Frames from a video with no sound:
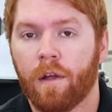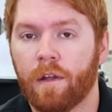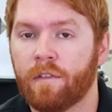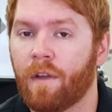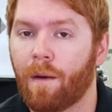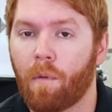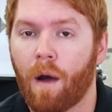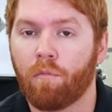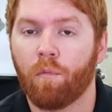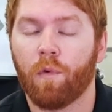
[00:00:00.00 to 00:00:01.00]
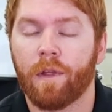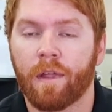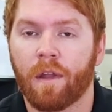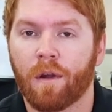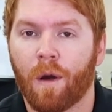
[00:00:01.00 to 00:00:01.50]
It's not a problem. We can
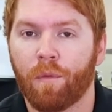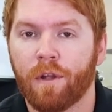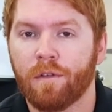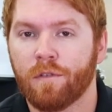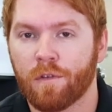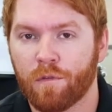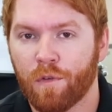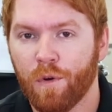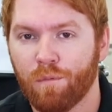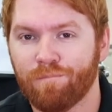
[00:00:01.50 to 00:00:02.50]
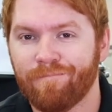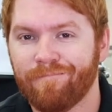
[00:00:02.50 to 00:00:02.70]
get it coming just for you.